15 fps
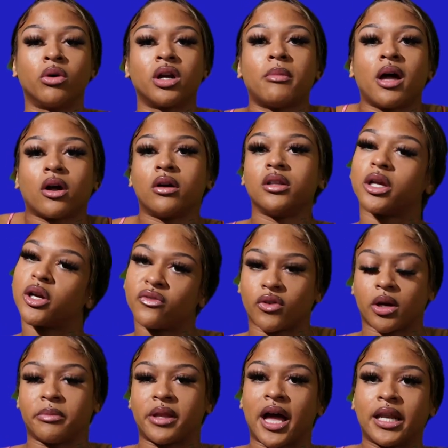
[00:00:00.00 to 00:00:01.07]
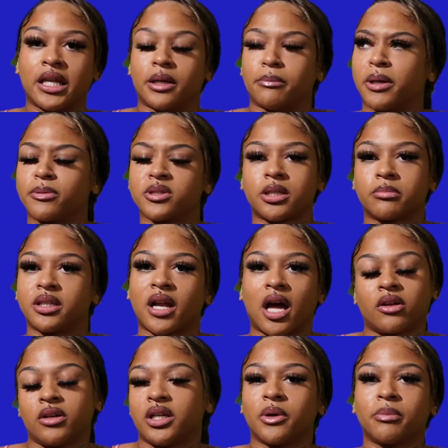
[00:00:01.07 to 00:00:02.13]
What am I gonna learn from that? I need a pimp or something? I
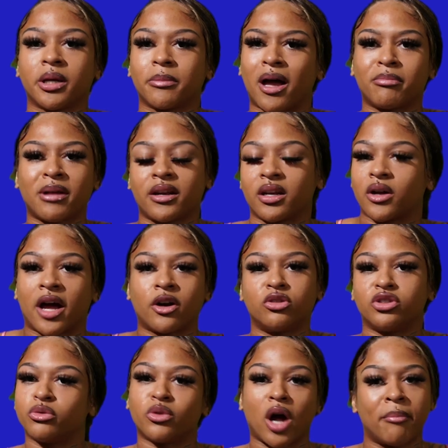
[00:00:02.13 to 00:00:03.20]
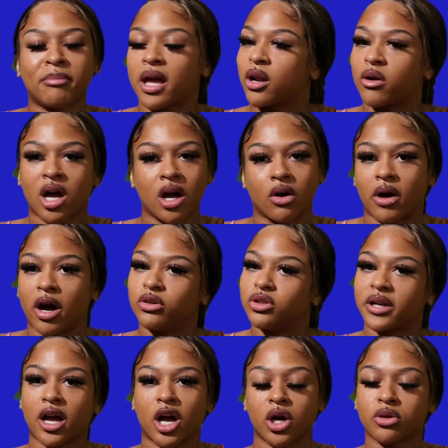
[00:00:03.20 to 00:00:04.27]
don't need no pimp. I'm not no hoe. I don't do
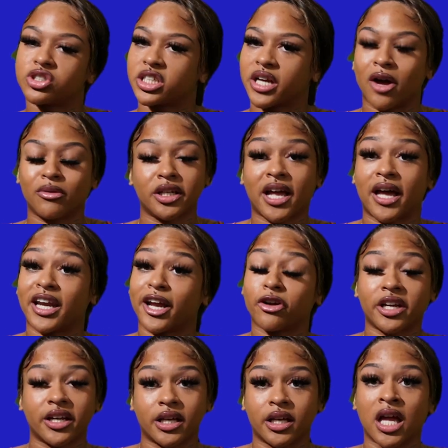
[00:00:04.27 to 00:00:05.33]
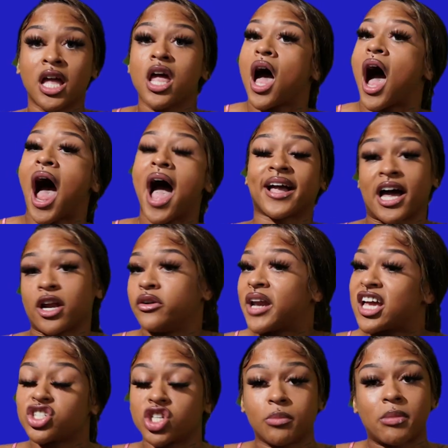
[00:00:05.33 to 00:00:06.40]
that hoe shit. I don't need that near nigga. I got on
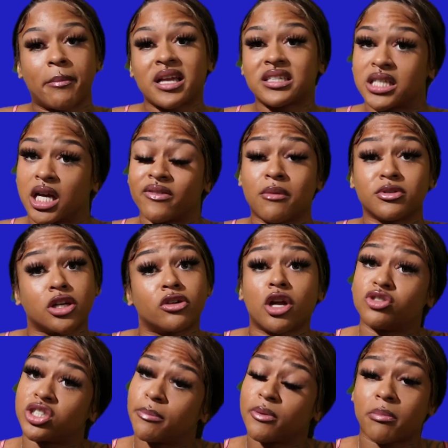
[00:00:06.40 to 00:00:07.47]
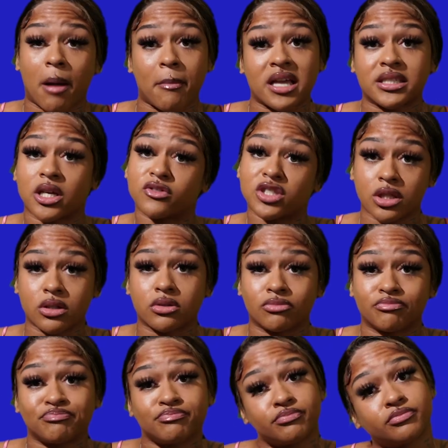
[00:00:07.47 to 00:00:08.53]
that show by myself. I was on No Jumper by myself
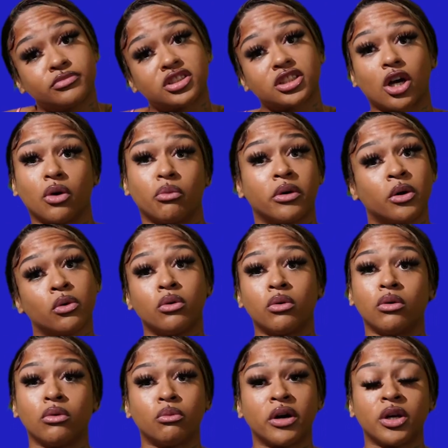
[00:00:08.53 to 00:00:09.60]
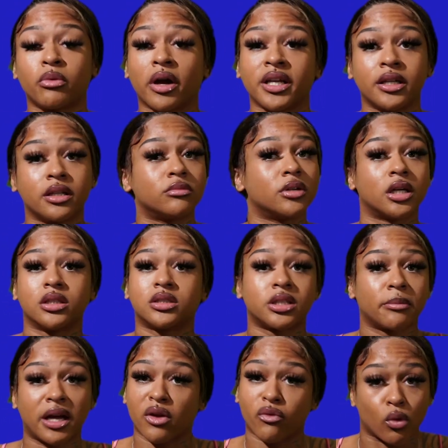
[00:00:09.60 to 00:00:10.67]
too. So what do I need
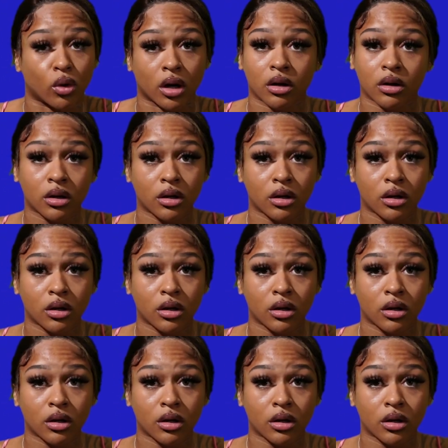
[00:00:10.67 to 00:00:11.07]
somebody for?